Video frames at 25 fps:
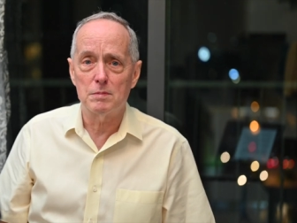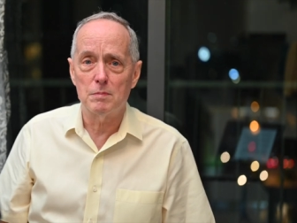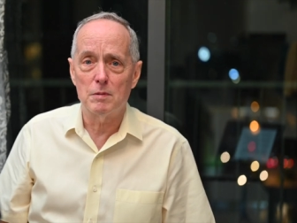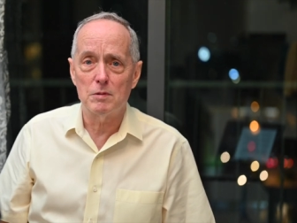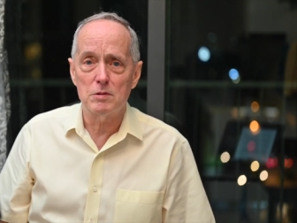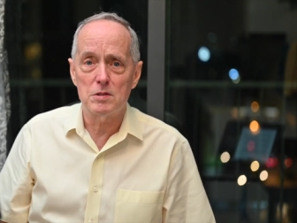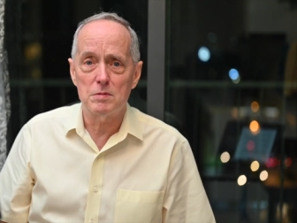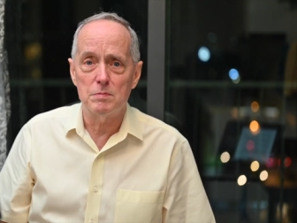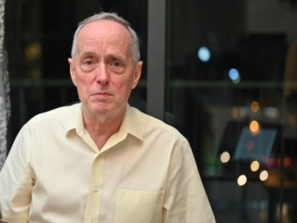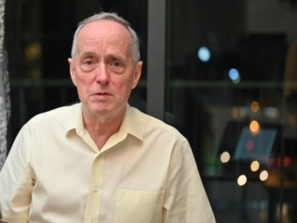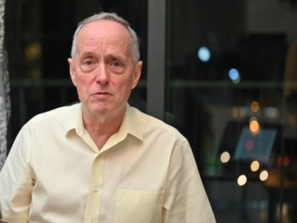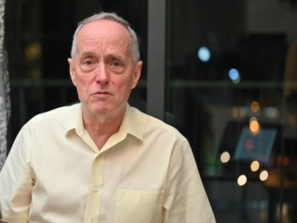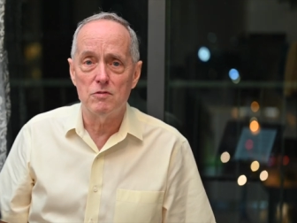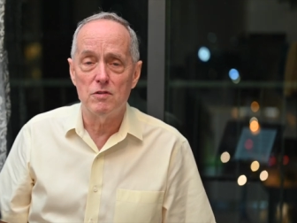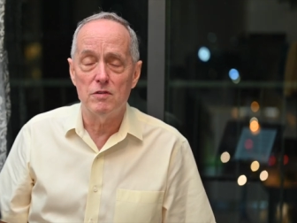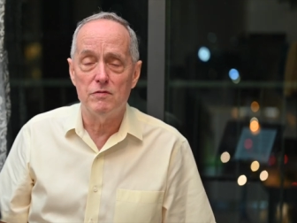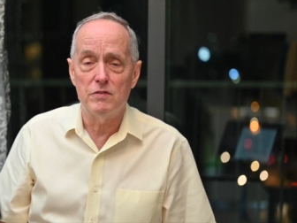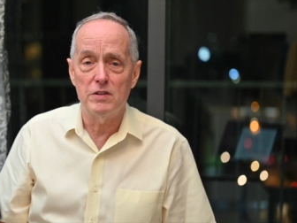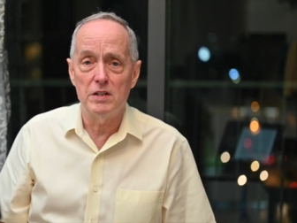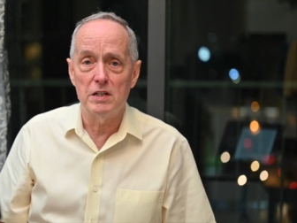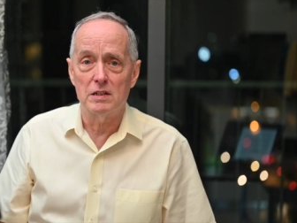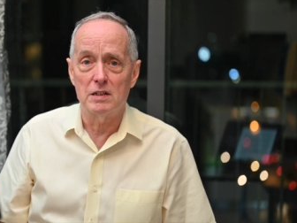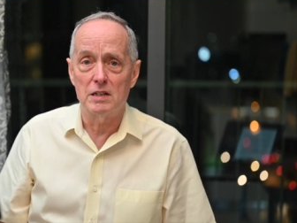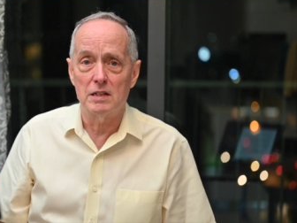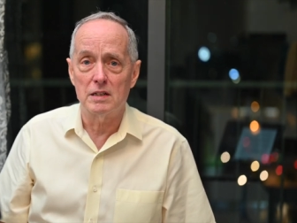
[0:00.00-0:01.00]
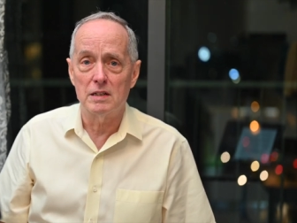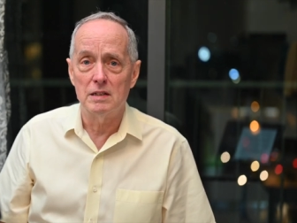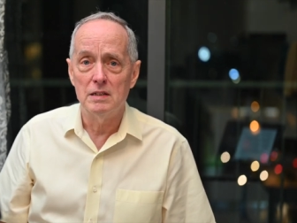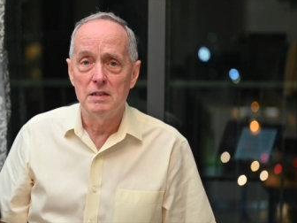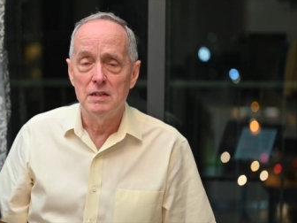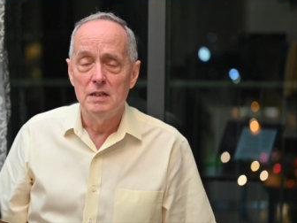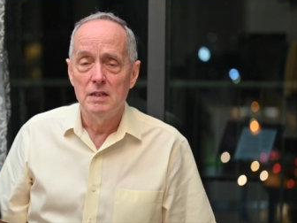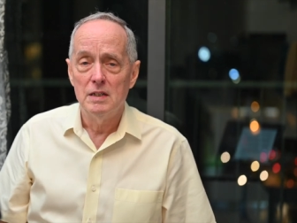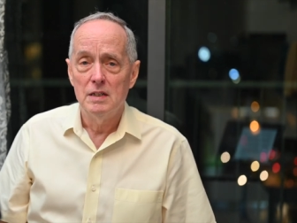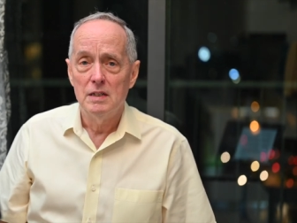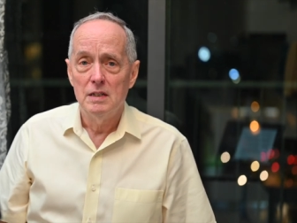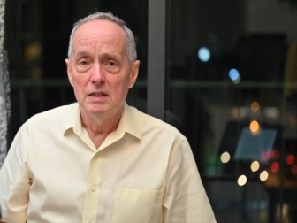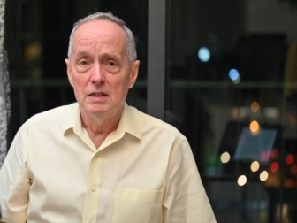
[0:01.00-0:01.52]
It's supposed to be revealing.
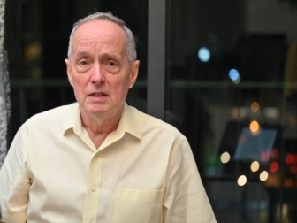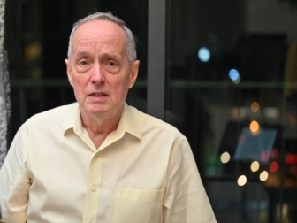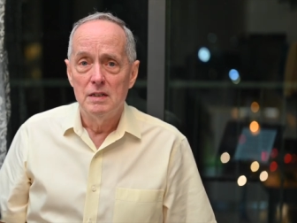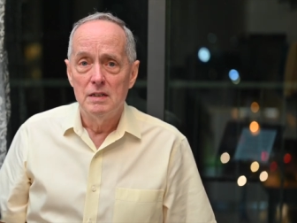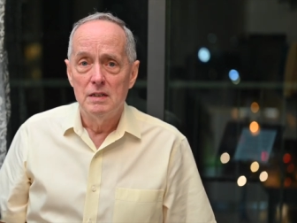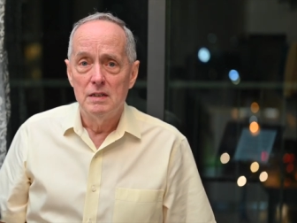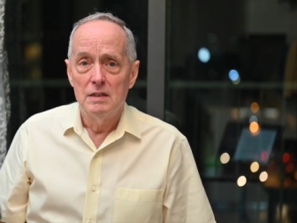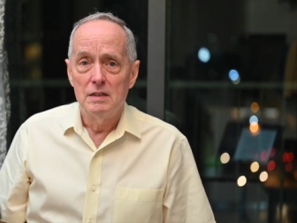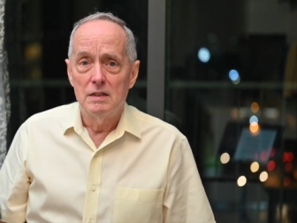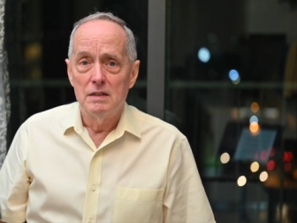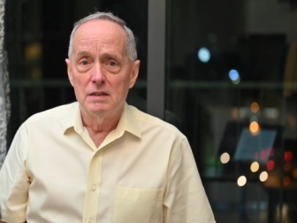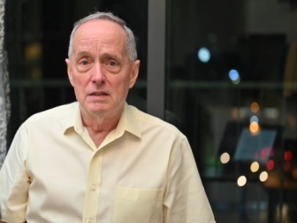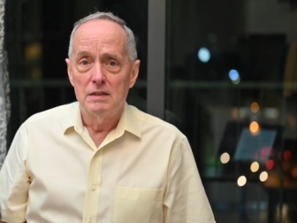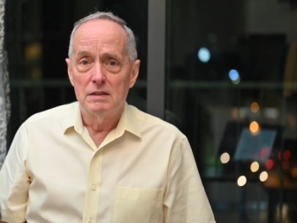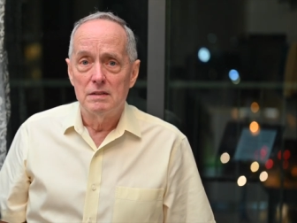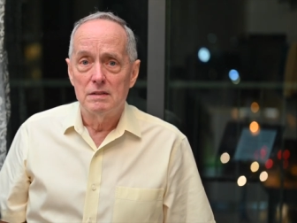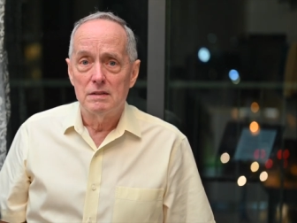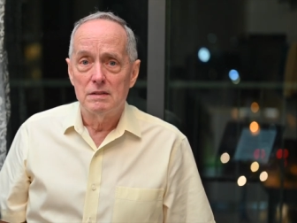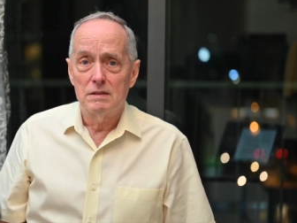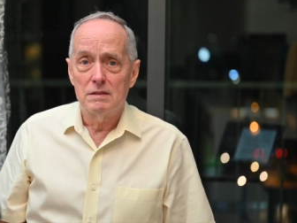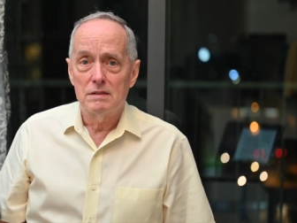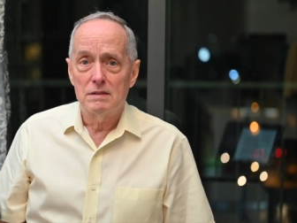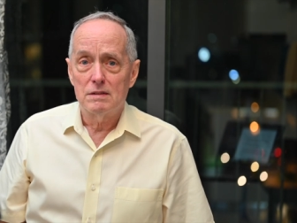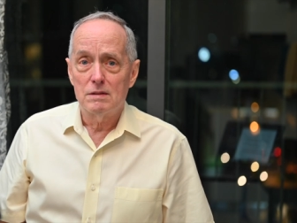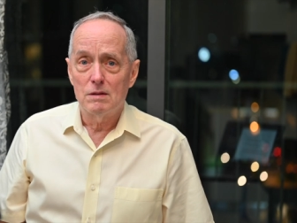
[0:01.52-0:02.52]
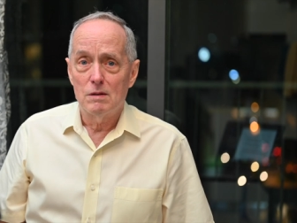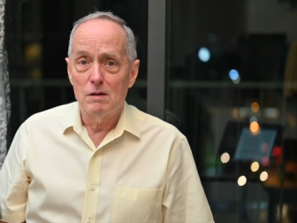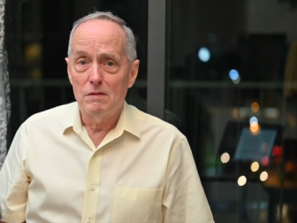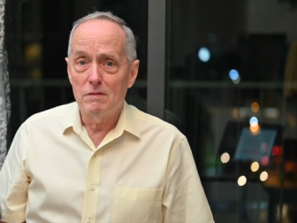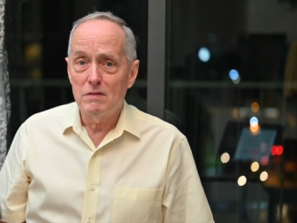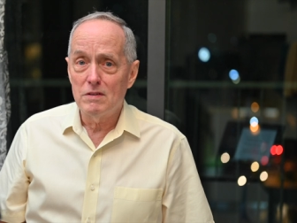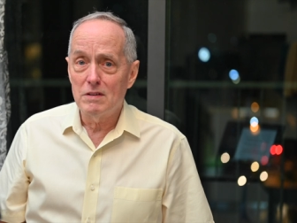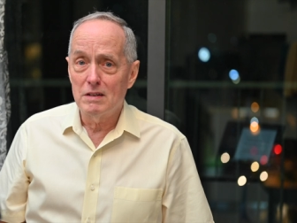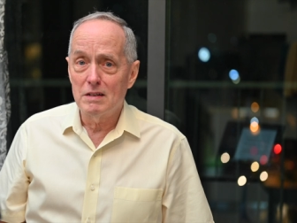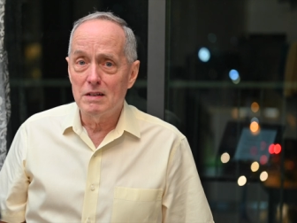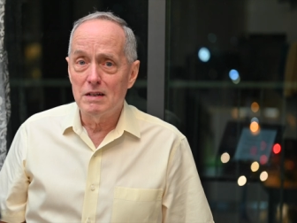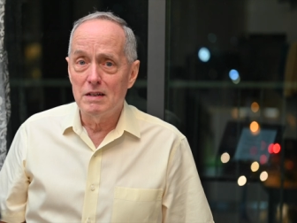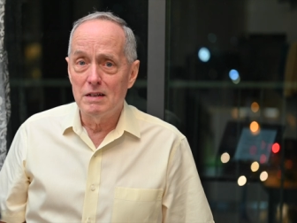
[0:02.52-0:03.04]
So
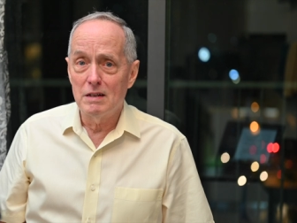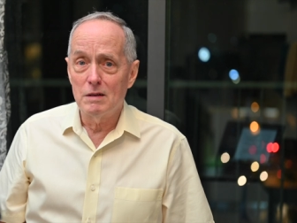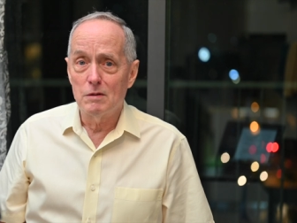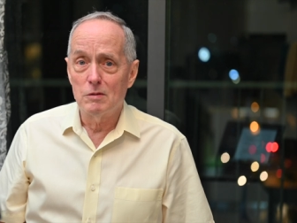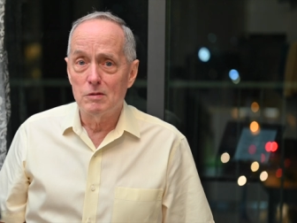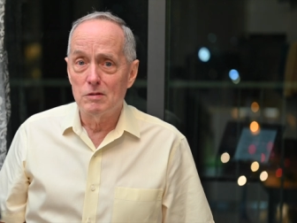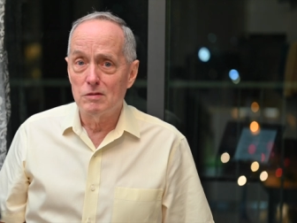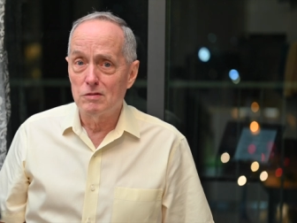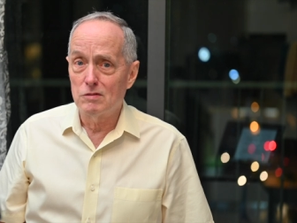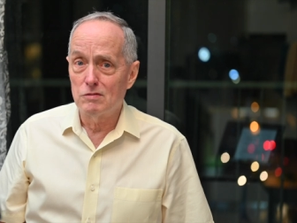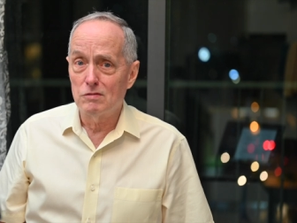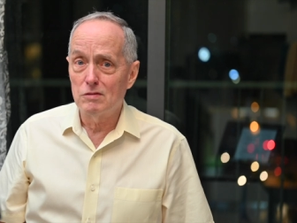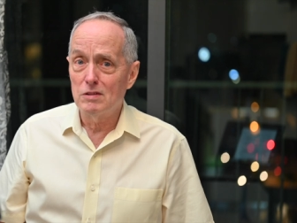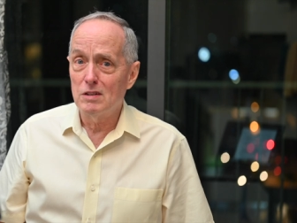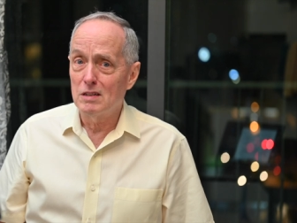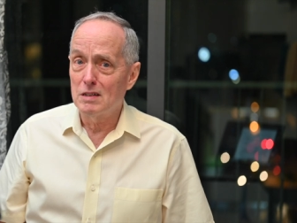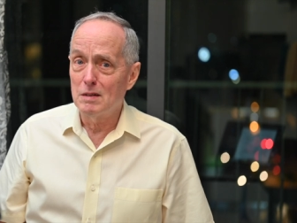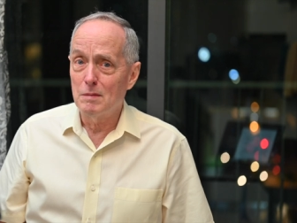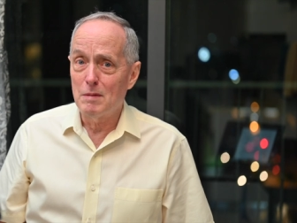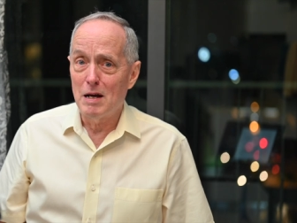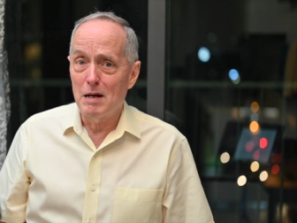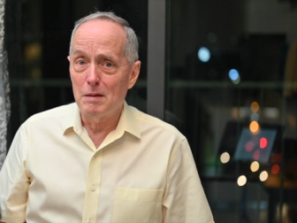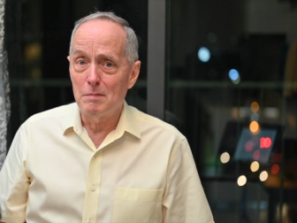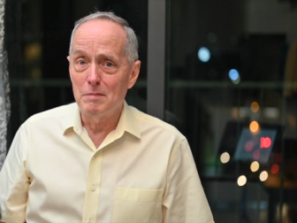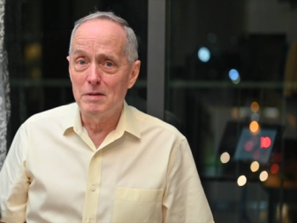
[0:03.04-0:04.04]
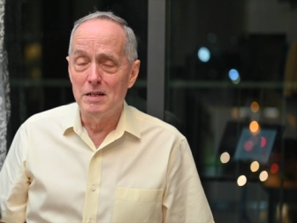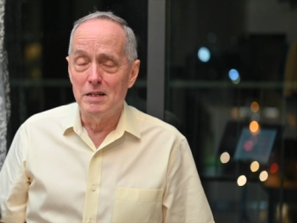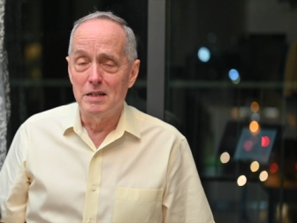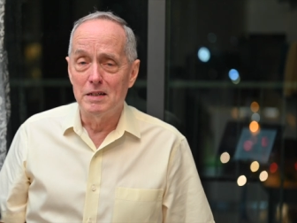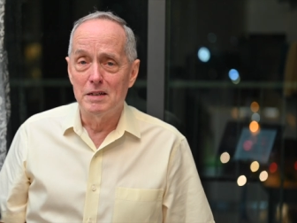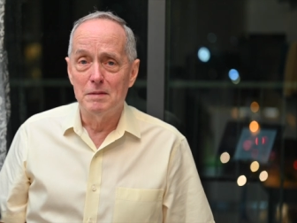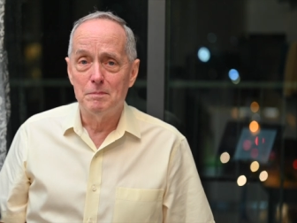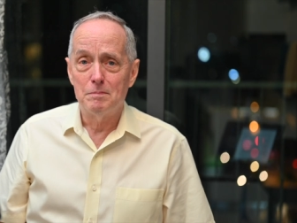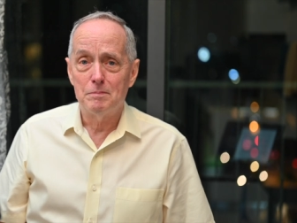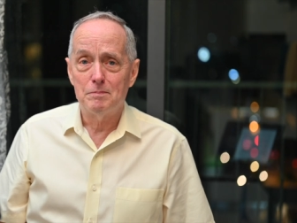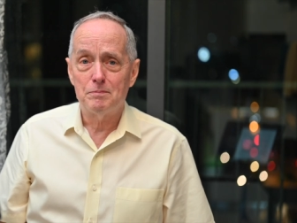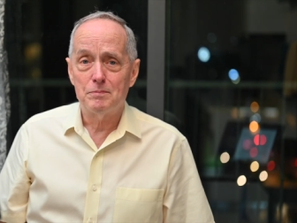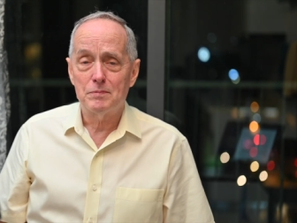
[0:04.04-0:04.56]
everything in here is really about
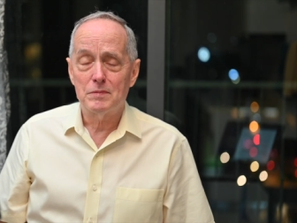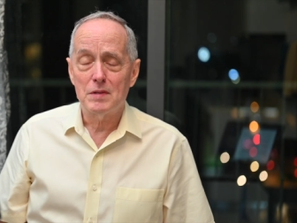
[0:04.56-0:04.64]
me.